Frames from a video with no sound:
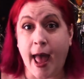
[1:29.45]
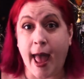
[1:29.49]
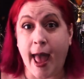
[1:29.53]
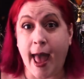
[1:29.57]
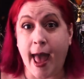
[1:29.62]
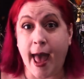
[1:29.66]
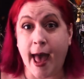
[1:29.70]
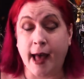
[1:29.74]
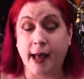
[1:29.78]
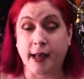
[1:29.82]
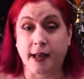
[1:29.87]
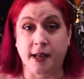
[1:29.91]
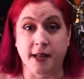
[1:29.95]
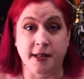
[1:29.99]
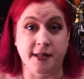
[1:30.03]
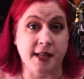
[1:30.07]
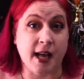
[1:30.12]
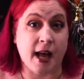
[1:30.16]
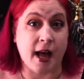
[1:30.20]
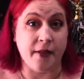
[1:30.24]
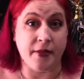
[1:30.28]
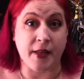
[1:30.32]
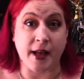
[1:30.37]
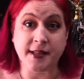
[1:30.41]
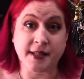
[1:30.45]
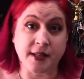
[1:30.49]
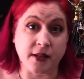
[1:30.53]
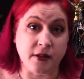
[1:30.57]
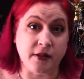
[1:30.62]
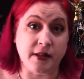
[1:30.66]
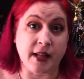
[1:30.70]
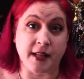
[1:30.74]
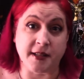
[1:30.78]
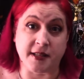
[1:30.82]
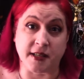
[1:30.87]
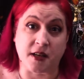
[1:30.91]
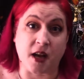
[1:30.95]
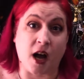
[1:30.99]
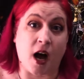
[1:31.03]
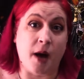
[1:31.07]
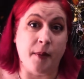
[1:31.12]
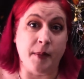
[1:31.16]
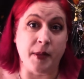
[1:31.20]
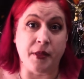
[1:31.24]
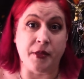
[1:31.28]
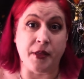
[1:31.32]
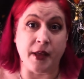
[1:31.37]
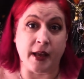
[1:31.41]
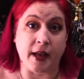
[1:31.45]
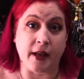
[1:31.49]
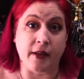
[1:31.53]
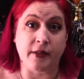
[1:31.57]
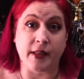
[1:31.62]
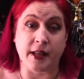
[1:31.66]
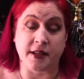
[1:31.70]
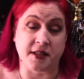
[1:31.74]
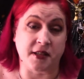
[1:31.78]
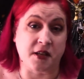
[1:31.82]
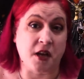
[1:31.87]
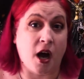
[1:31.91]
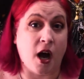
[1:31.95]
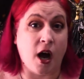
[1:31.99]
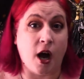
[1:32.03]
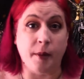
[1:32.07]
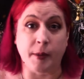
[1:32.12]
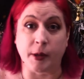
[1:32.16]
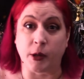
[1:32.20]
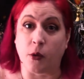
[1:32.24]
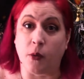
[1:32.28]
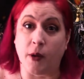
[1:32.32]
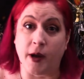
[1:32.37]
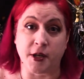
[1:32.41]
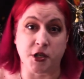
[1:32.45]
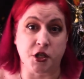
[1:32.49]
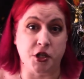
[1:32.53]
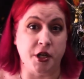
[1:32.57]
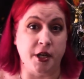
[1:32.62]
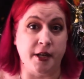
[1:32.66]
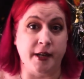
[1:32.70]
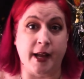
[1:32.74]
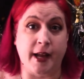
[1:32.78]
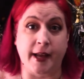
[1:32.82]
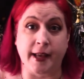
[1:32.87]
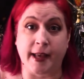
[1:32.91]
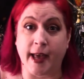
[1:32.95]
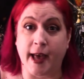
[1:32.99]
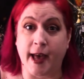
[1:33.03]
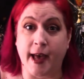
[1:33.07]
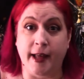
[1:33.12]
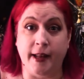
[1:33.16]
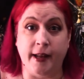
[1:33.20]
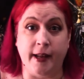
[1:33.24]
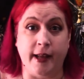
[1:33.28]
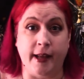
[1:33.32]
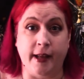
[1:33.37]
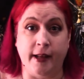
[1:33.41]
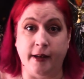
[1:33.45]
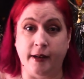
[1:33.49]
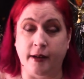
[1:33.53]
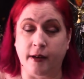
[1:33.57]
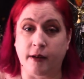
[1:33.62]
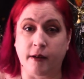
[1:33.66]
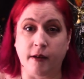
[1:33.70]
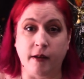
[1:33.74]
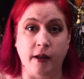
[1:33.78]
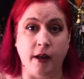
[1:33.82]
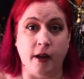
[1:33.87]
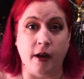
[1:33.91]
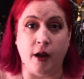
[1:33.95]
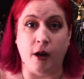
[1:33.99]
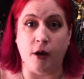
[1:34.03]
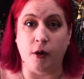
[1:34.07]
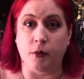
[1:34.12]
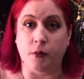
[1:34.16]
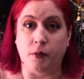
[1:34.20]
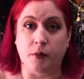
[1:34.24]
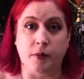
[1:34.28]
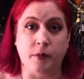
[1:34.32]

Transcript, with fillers: And because that's a common thing. That's a common question I get in, you know,